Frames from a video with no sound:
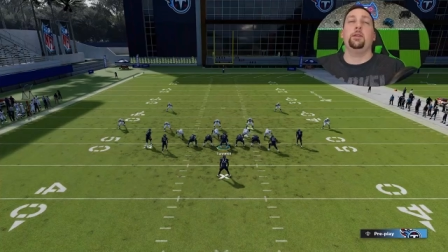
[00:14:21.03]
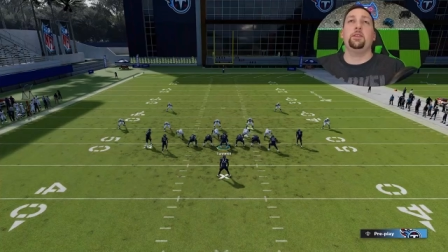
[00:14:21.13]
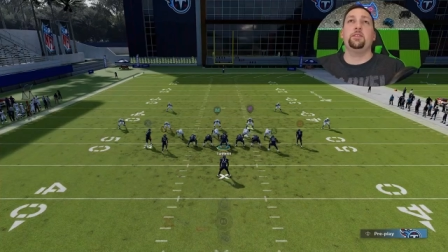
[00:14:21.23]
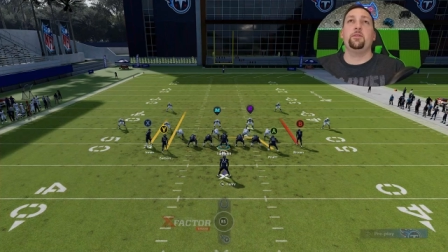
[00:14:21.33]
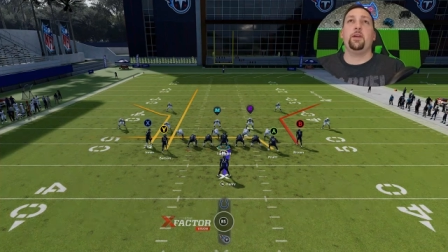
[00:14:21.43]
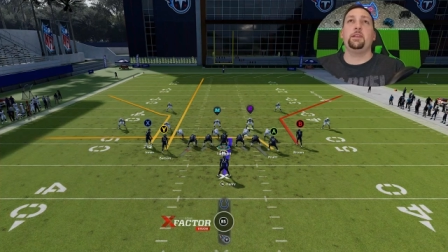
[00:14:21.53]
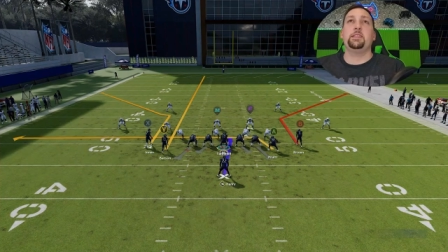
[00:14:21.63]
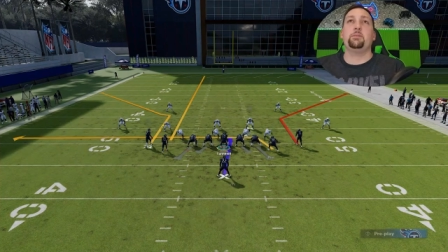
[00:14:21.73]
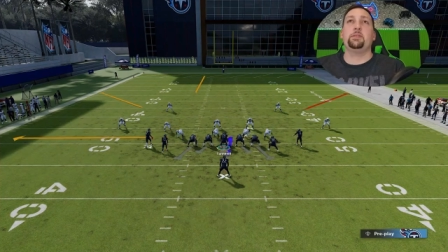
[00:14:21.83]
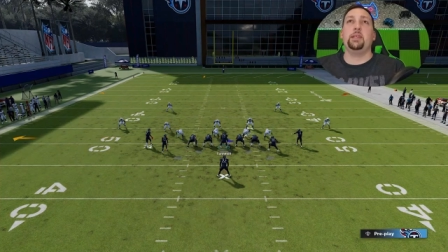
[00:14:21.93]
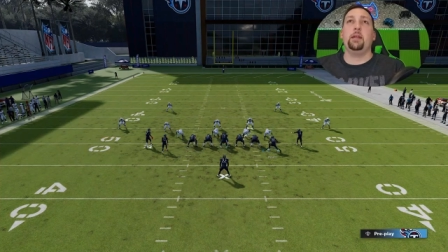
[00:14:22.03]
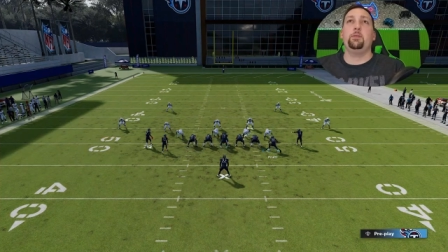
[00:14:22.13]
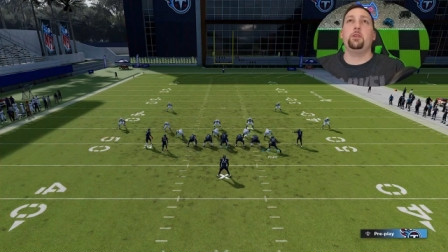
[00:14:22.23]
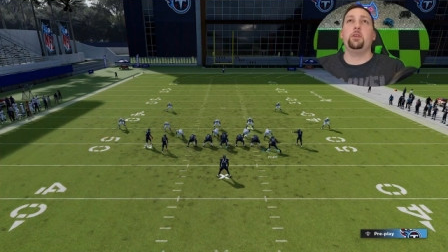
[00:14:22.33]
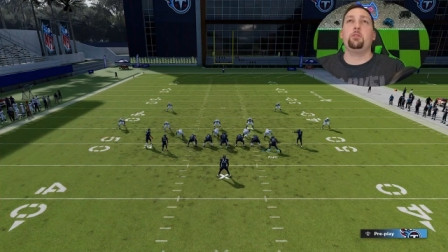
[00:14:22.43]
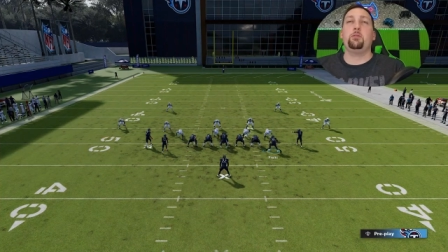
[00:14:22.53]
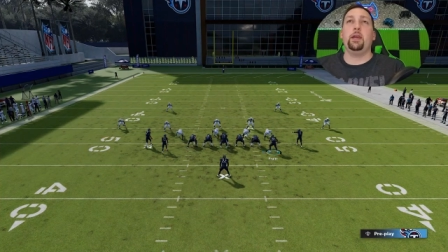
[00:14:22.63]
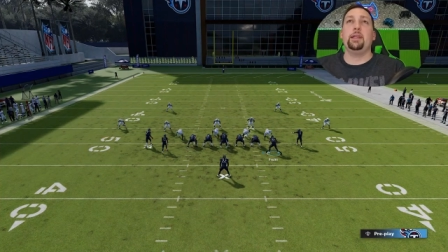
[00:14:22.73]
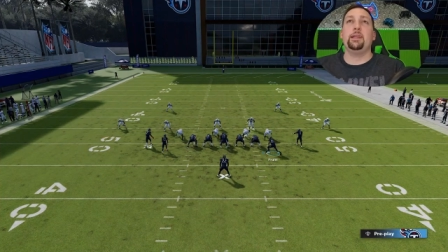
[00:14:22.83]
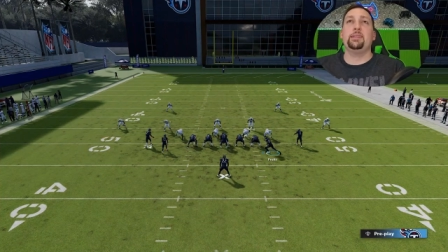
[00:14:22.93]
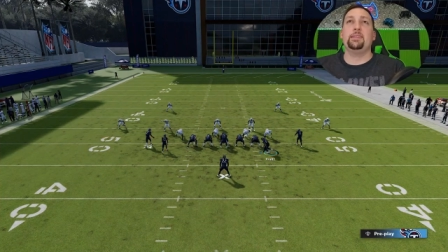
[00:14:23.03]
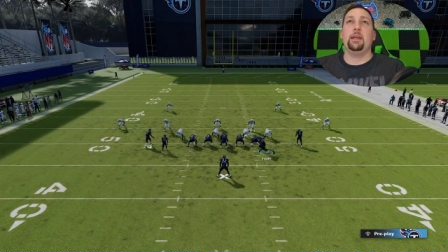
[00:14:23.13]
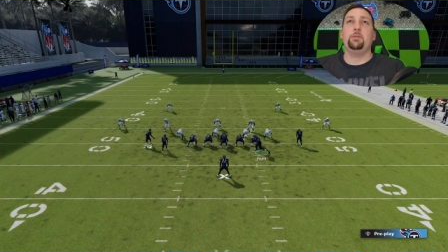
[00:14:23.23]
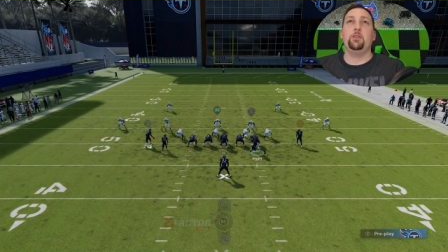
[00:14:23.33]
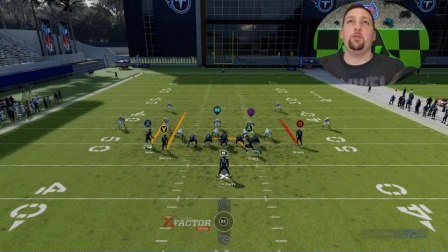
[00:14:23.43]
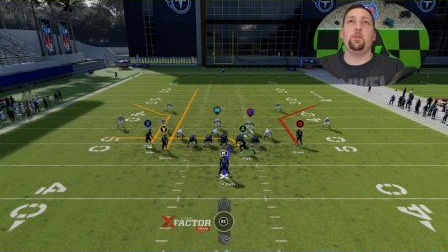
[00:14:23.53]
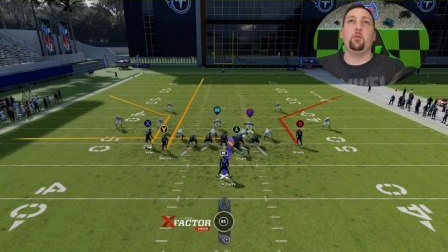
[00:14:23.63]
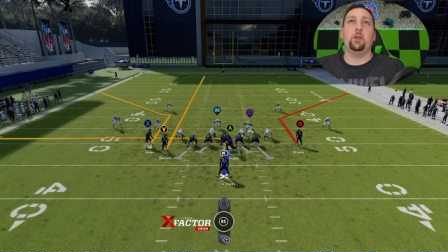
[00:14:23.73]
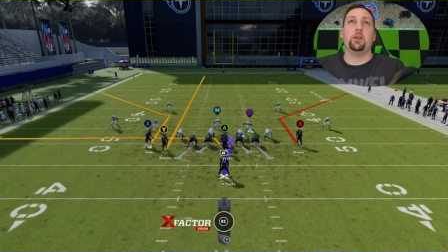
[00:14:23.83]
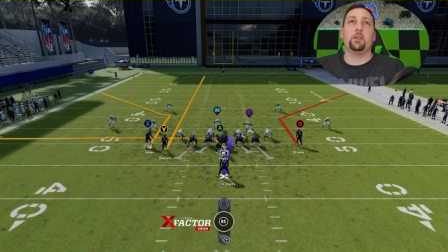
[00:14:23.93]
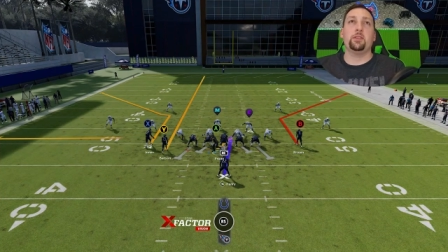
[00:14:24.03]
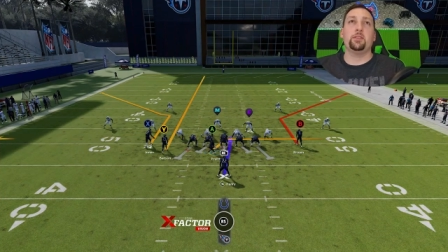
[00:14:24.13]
And this is a very simple setup. You can create this setup too if you want